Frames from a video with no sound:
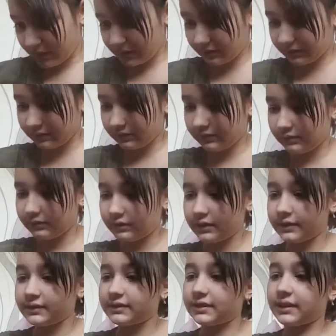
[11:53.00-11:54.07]
then
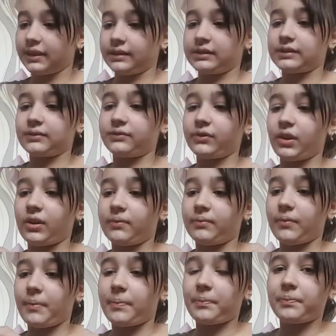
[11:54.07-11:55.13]
this is
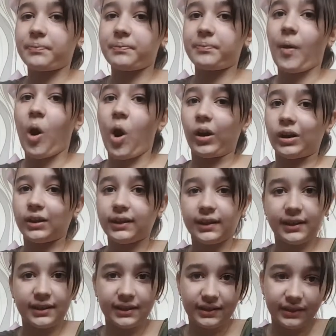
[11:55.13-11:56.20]
from the park,
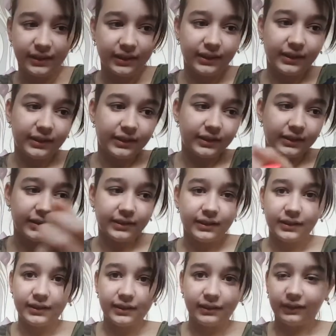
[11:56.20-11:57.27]

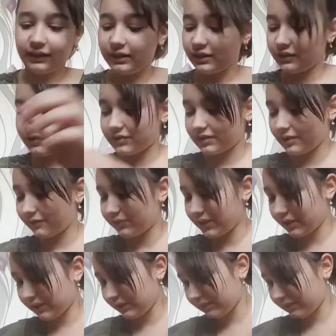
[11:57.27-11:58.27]
you know, stuff like